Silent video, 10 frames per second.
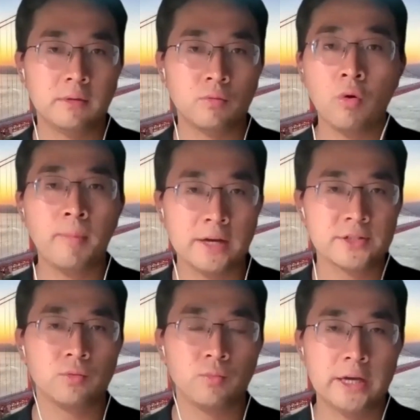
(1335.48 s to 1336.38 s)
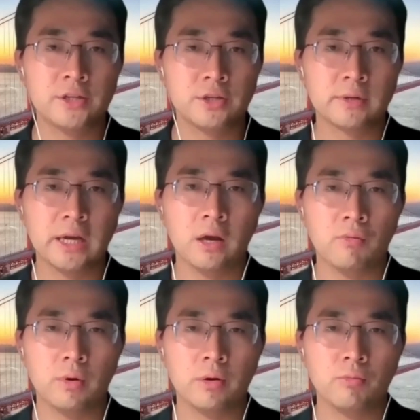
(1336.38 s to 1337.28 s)
robust way to get
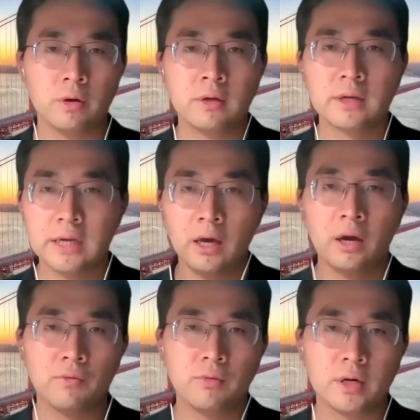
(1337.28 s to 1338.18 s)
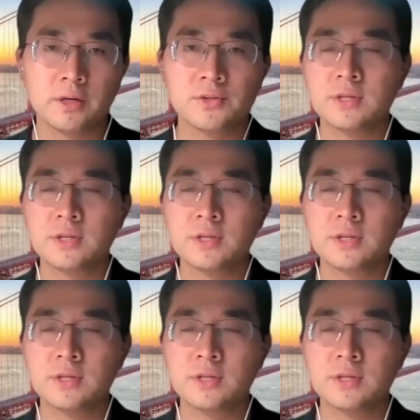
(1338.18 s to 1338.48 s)
out of water.